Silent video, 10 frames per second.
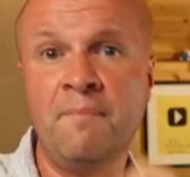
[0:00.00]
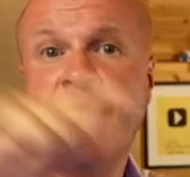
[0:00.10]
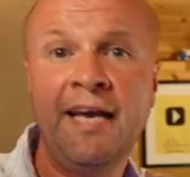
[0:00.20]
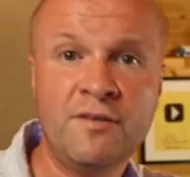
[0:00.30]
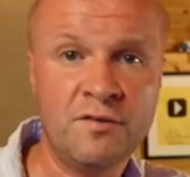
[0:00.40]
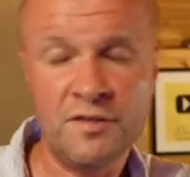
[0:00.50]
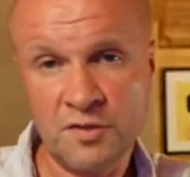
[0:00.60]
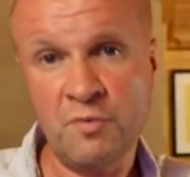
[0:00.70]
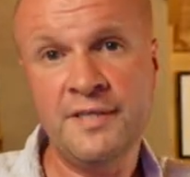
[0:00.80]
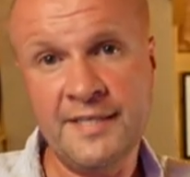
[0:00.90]
paid on the
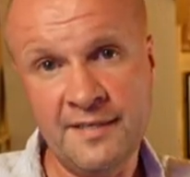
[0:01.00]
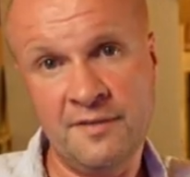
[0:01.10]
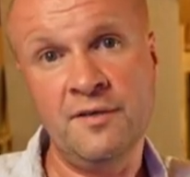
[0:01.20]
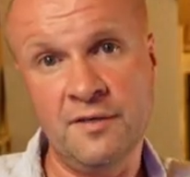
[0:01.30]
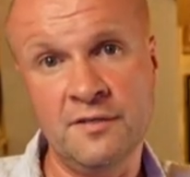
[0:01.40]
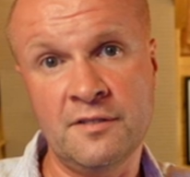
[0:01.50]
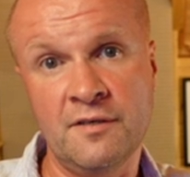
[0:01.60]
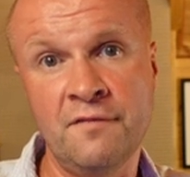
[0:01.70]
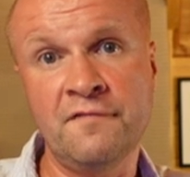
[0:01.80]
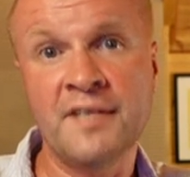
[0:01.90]
23rd
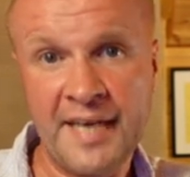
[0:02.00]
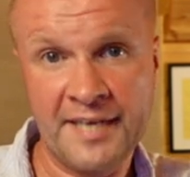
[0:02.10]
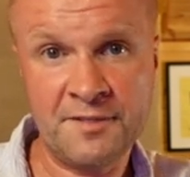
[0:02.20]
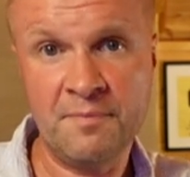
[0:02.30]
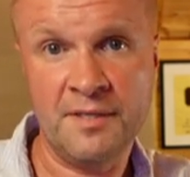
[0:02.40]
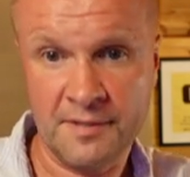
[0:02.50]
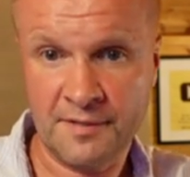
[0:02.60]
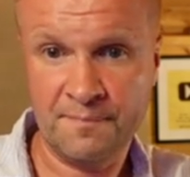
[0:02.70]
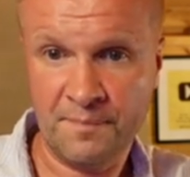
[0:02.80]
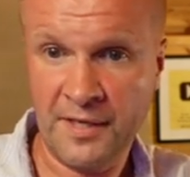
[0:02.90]
of the next
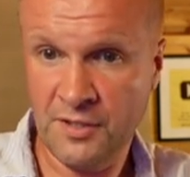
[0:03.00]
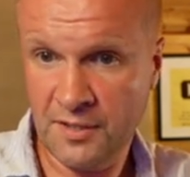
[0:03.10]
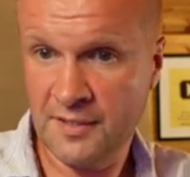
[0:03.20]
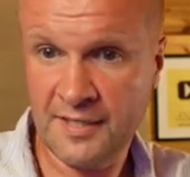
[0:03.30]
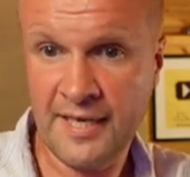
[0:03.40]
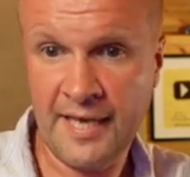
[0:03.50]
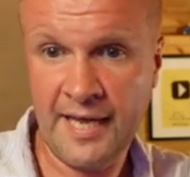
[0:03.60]
month. And you can see it